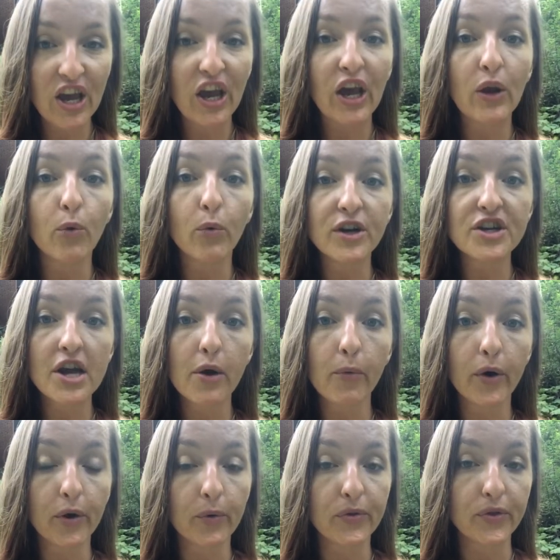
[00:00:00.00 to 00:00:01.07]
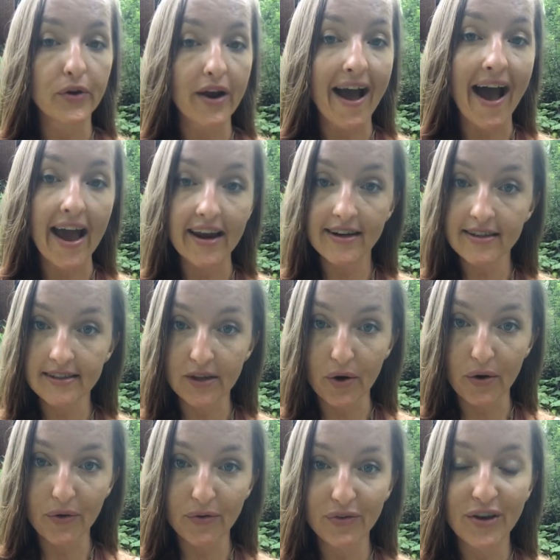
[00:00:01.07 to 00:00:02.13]
in which I work with your higher
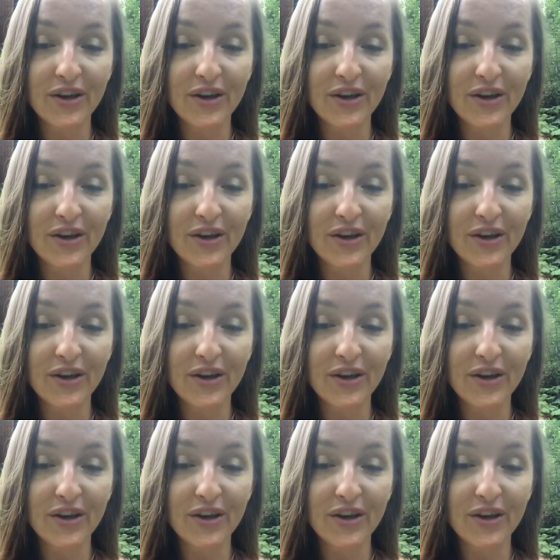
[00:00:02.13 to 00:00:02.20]
self,